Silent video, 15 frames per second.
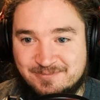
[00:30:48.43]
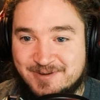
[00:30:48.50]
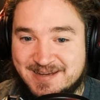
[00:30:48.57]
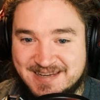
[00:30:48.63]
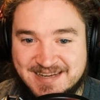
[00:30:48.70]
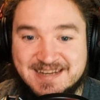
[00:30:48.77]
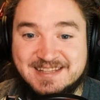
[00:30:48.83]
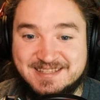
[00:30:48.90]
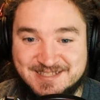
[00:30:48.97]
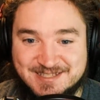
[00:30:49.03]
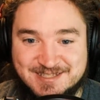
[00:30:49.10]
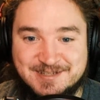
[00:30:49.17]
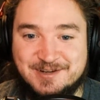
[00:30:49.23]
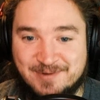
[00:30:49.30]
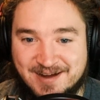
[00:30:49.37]
we need it
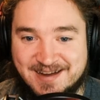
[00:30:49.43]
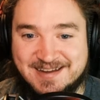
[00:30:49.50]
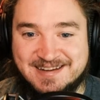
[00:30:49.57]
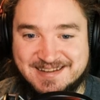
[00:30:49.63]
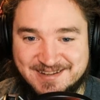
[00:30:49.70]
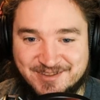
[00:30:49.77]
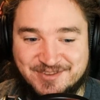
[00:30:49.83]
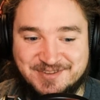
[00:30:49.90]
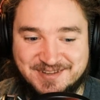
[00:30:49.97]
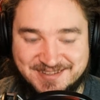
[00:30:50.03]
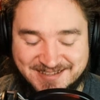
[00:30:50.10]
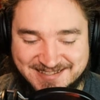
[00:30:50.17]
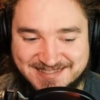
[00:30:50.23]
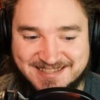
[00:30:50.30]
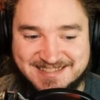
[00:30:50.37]
this year, Ryan
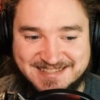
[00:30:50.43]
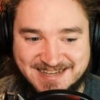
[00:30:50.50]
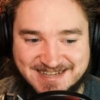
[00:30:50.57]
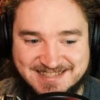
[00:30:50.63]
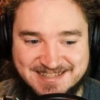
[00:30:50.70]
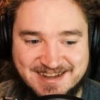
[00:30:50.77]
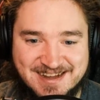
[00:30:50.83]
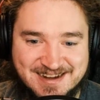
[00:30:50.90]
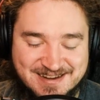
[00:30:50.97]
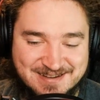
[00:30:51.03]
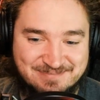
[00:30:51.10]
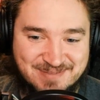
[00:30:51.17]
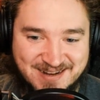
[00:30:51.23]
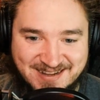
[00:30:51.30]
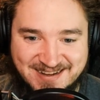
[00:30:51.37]
Nielsen. Let's get it
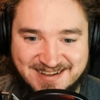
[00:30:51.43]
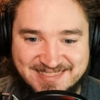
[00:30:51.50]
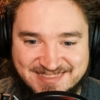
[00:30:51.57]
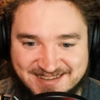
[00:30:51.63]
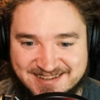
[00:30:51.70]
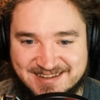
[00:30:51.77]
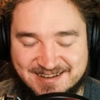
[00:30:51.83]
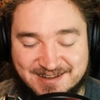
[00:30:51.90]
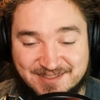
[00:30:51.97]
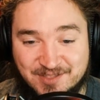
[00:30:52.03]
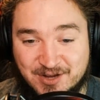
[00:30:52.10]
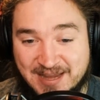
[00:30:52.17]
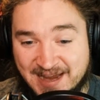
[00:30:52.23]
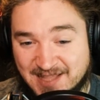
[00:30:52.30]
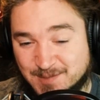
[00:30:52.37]
done. But I think
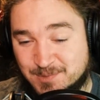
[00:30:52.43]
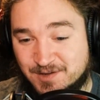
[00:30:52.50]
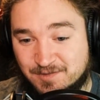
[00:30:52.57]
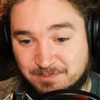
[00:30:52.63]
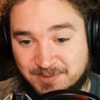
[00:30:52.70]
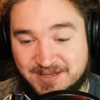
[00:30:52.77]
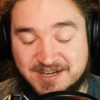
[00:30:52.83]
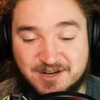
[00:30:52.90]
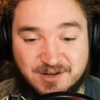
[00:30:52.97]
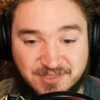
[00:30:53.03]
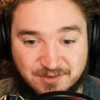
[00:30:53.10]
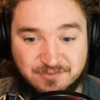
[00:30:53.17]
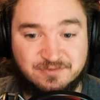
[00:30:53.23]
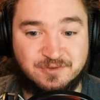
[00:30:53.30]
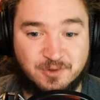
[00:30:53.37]
the caliber of player
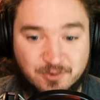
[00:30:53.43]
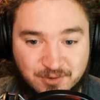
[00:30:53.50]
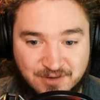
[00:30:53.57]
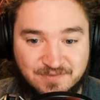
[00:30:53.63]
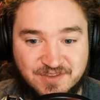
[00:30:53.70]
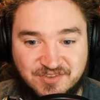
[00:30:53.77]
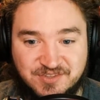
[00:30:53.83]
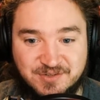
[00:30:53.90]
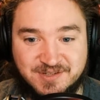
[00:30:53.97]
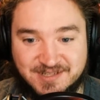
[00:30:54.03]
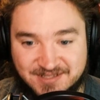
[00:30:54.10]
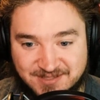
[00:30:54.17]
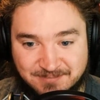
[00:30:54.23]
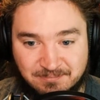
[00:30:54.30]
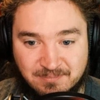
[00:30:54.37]
and the floor of this
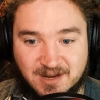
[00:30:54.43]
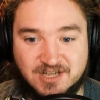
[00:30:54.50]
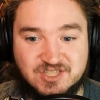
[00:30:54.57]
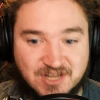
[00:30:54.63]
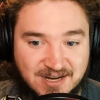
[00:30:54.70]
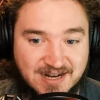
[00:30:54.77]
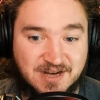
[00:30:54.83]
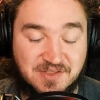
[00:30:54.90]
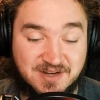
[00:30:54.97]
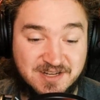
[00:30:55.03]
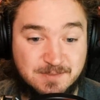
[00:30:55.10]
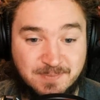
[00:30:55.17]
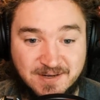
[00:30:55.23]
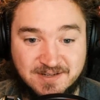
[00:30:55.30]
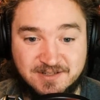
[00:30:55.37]
unit is much higher than
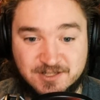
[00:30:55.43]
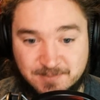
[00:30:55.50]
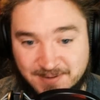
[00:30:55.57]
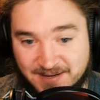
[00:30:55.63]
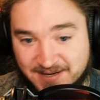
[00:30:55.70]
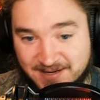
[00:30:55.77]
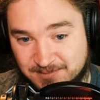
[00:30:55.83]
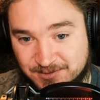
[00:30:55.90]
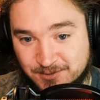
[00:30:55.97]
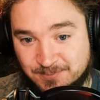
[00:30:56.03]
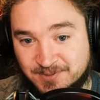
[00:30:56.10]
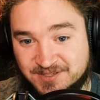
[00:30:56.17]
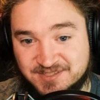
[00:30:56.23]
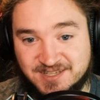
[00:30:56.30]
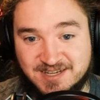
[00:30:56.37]
it's been in years past. I'm
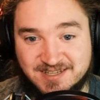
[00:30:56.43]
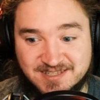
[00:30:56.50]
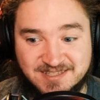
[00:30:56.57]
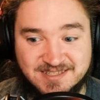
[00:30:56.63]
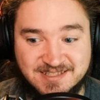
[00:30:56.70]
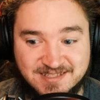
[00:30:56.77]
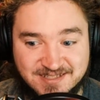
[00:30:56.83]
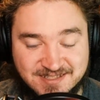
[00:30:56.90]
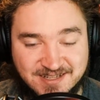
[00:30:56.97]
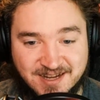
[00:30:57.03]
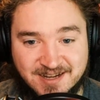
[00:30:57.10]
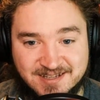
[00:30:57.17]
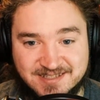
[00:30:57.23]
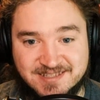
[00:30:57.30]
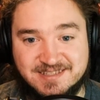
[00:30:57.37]
super excited to see these
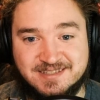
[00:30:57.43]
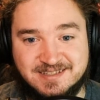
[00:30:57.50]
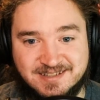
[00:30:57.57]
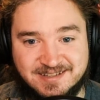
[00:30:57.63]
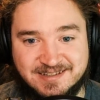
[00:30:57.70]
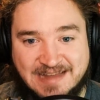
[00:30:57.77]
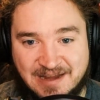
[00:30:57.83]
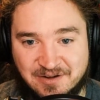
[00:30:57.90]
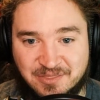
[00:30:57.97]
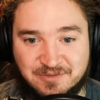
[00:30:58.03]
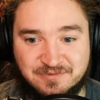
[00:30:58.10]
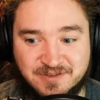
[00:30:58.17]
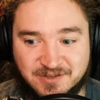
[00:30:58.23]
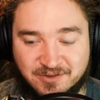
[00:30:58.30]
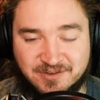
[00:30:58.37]
guys out on
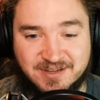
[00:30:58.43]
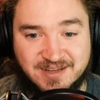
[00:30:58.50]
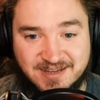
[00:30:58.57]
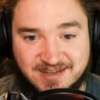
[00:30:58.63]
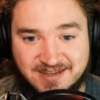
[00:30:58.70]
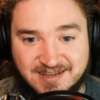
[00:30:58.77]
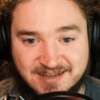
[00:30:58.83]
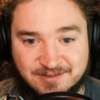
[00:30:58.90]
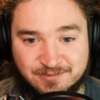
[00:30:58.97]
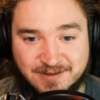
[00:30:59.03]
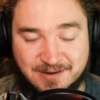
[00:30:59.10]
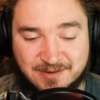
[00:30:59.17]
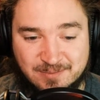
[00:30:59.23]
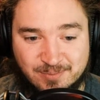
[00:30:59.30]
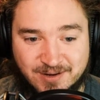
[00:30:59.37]
the field in
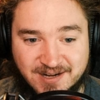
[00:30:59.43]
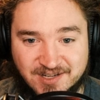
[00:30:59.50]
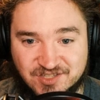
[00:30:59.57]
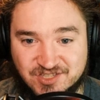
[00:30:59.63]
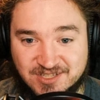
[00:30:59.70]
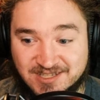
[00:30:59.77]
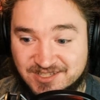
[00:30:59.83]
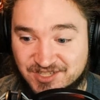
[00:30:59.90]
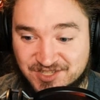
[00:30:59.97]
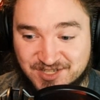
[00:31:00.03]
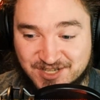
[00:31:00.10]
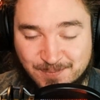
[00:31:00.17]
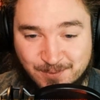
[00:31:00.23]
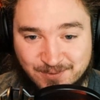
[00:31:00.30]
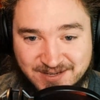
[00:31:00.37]
Flowery Branch in
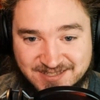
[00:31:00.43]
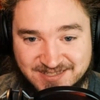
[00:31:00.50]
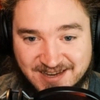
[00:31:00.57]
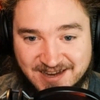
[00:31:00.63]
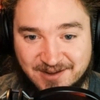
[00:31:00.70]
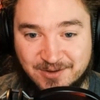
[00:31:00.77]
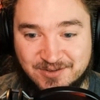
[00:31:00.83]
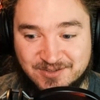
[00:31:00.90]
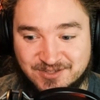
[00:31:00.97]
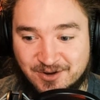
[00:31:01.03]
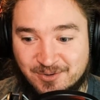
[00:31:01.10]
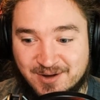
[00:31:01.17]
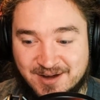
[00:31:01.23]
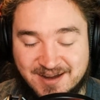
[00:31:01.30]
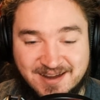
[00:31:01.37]
just a couple weeks now.
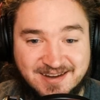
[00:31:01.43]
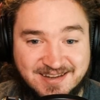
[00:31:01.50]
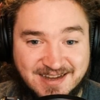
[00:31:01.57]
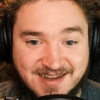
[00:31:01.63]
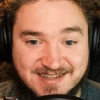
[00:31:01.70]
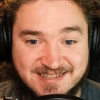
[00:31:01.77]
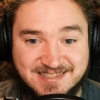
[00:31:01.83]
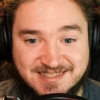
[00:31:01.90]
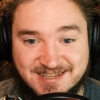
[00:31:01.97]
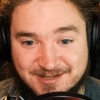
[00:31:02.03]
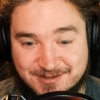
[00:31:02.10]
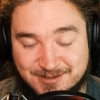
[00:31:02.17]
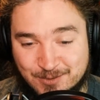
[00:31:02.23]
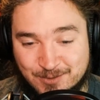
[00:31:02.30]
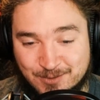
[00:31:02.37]
So, guys,
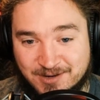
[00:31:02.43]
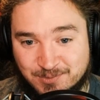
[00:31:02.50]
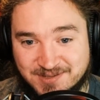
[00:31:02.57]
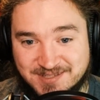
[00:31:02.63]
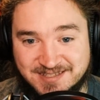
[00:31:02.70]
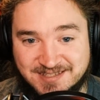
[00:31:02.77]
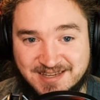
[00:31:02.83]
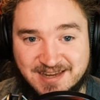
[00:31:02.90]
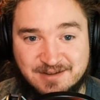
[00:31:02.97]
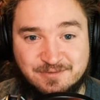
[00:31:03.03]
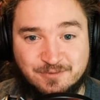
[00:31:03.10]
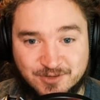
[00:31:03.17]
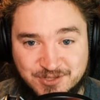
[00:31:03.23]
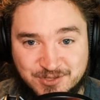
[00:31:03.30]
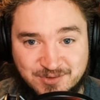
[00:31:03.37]
thank you so much once again
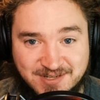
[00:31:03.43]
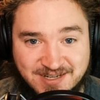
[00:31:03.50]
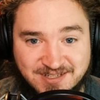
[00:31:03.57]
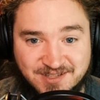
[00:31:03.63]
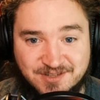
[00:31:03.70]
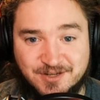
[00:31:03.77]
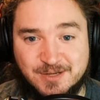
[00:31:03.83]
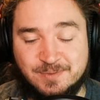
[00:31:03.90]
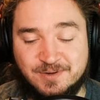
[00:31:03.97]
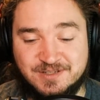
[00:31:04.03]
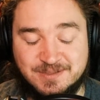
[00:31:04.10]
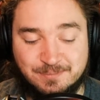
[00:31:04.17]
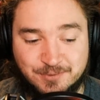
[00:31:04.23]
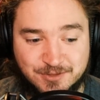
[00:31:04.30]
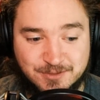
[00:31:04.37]
for tuning into the Dirty Birds and